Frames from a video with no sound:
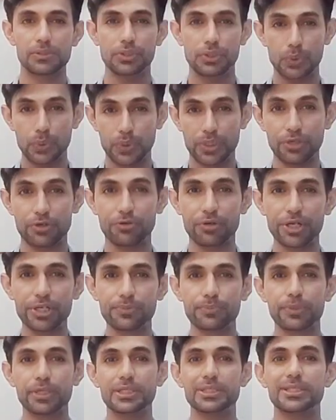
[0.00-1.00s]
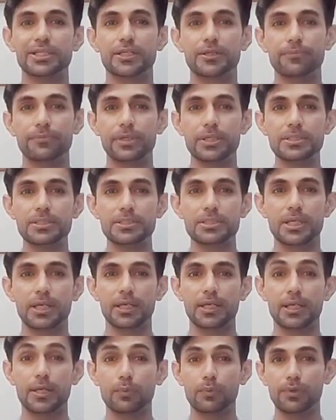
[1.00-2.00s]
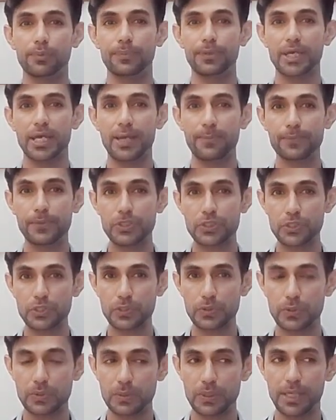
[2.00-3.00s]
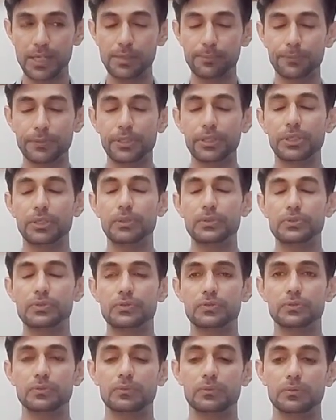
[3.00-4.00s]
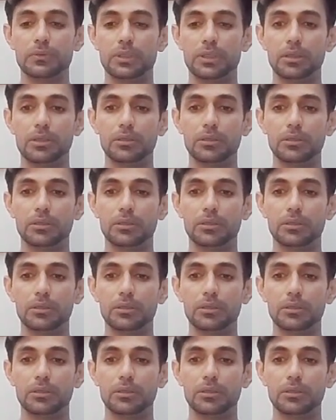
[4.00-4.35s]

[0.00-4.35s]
you can write me in the comment and I will be happy to helping you to